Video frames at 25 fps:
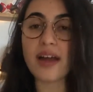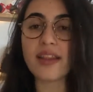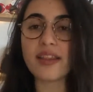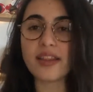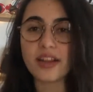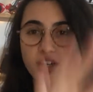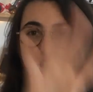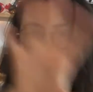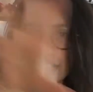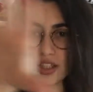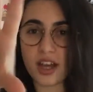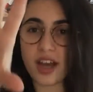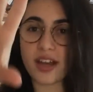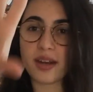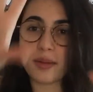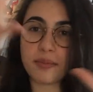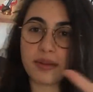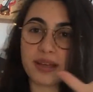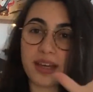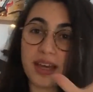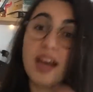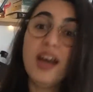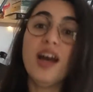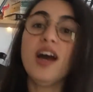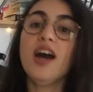There's gonna
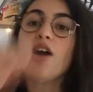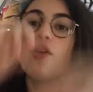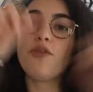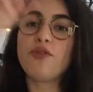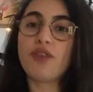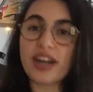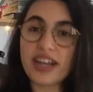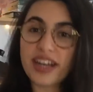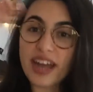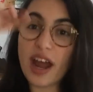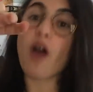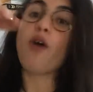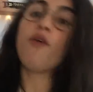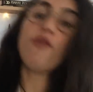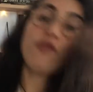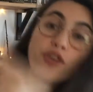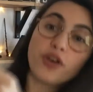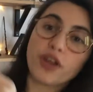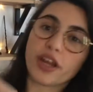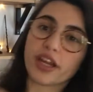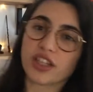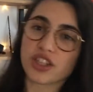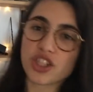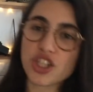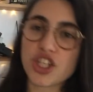be, right now,
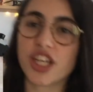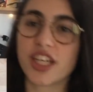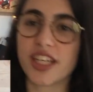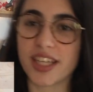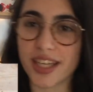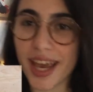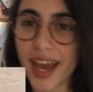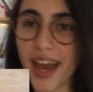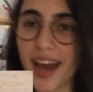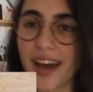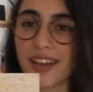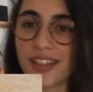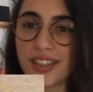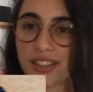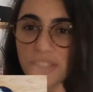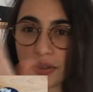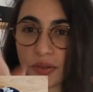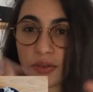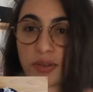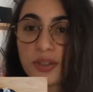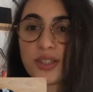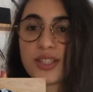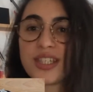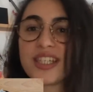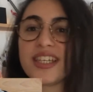footage! Yeah, so
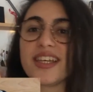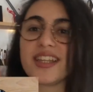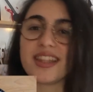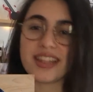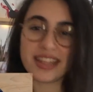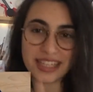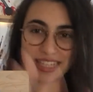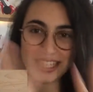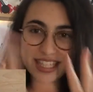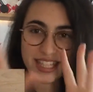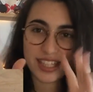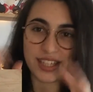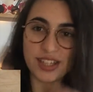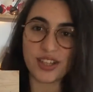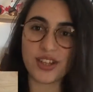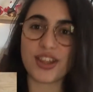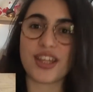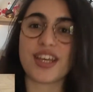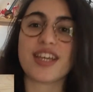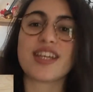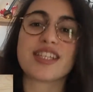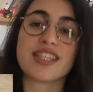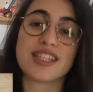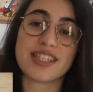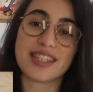you see these little
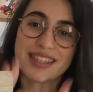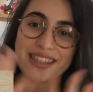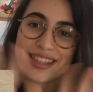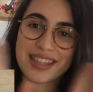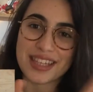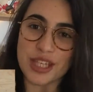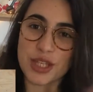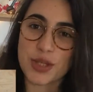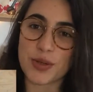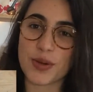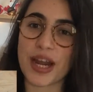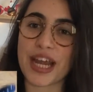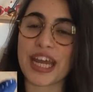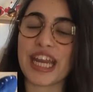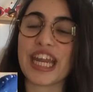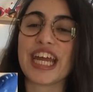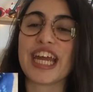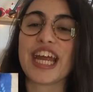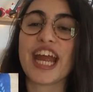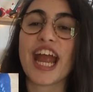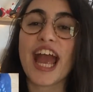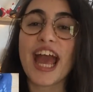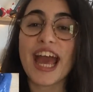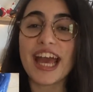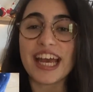things, this right
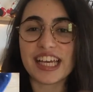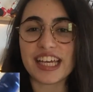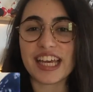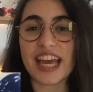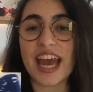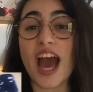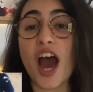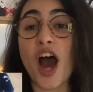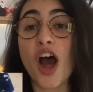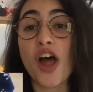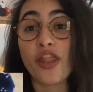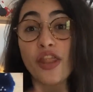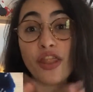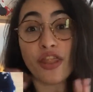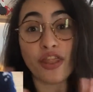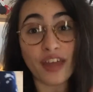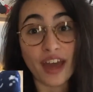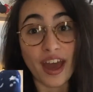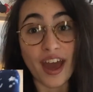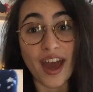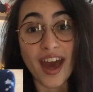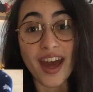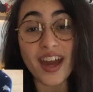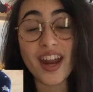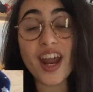here, yeah,
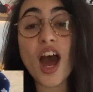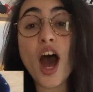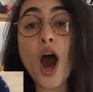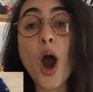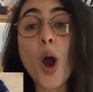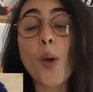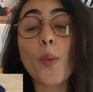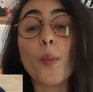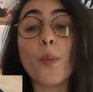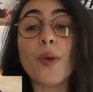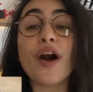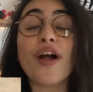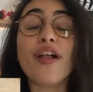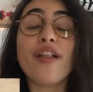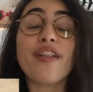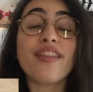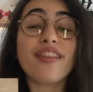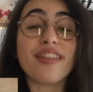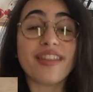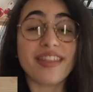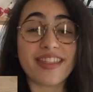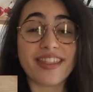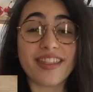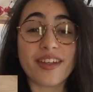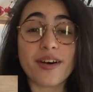that. Well,
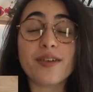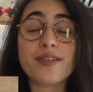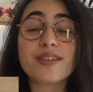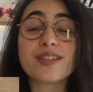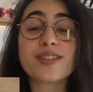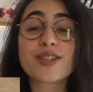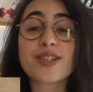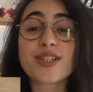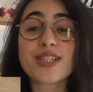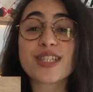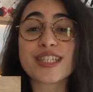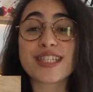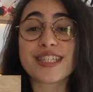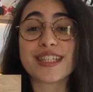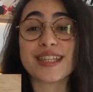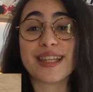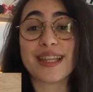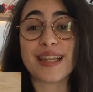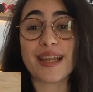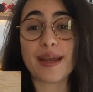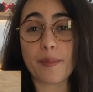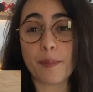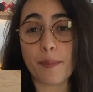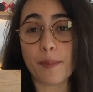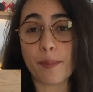those are
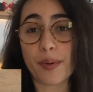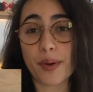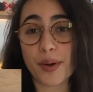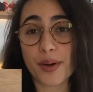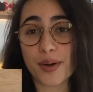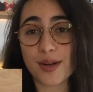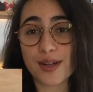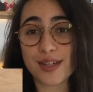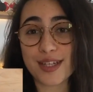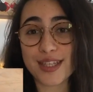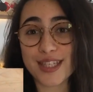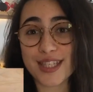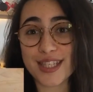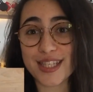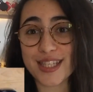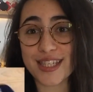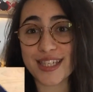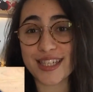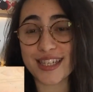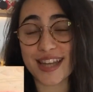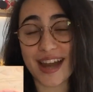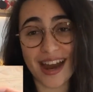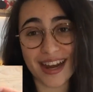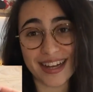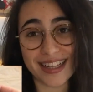slippers,
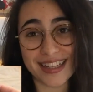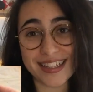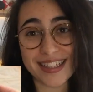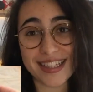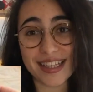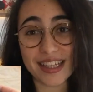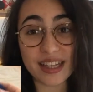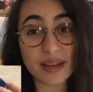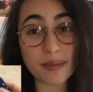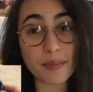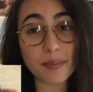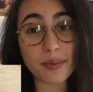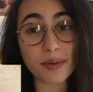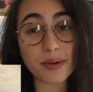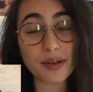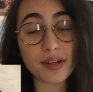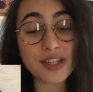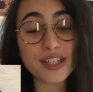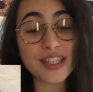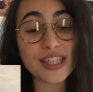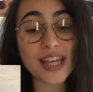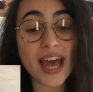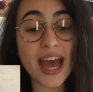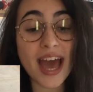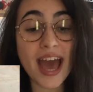night
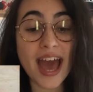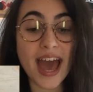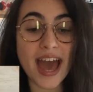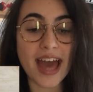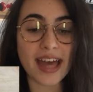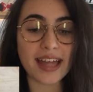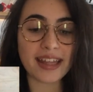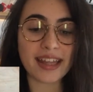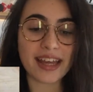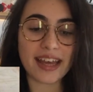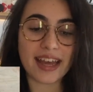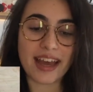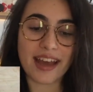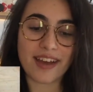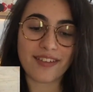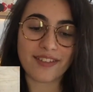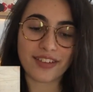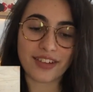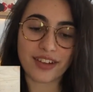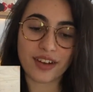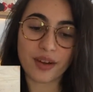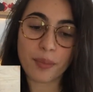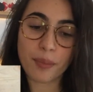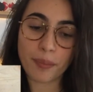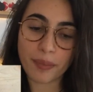slippers, and they have
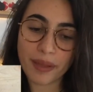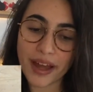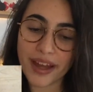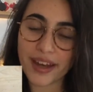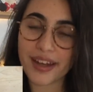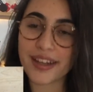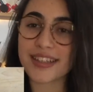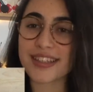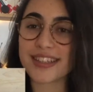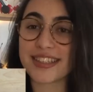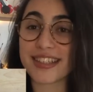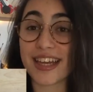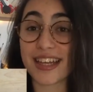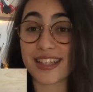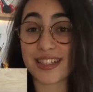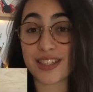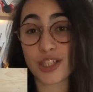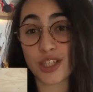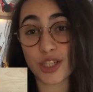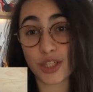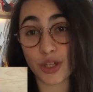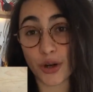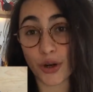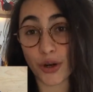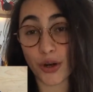little planets and
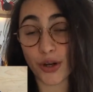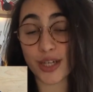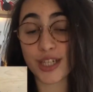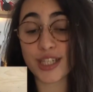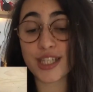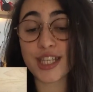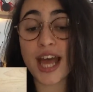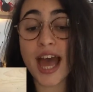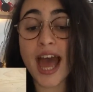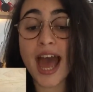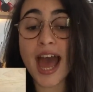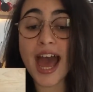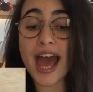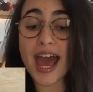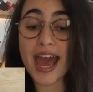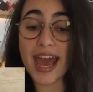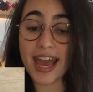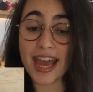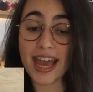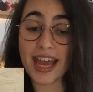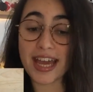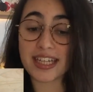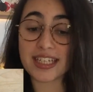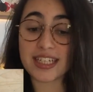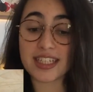stars.
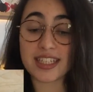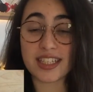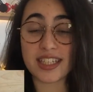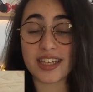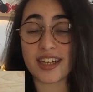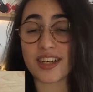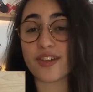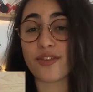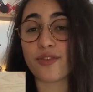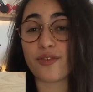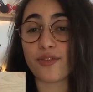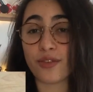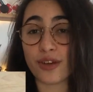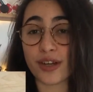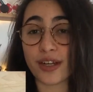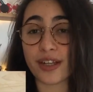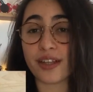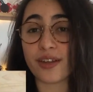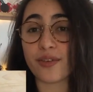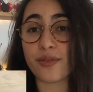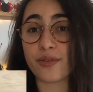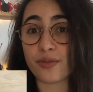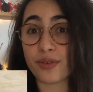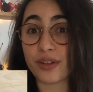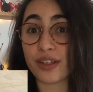And they're
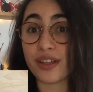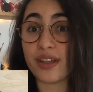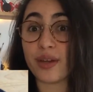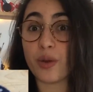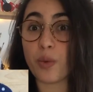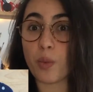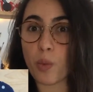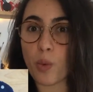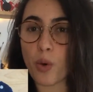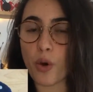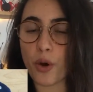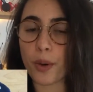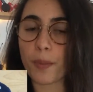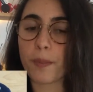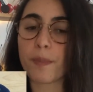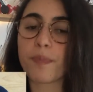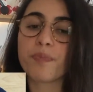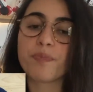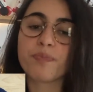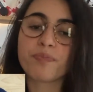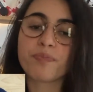really, really warm.